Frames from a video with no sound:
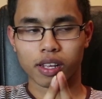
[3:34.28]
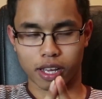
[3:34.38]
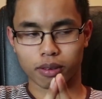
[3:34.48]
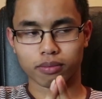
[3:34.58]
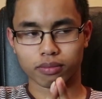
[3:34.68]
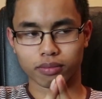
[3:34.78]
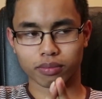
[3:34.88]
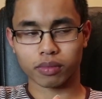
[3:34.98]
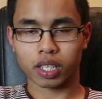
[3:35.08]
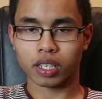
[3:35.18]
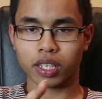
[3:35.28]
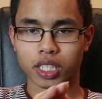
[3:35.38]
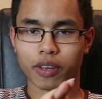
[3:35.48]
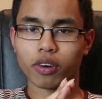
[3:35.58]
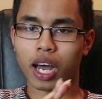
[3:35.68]
Yeah.
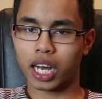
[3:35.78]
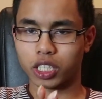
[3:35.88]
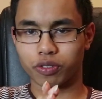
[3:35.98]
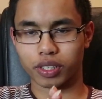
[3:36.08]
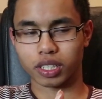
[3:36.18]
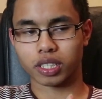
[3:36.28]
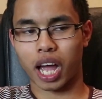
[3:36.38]
See, I've got a hunch for this.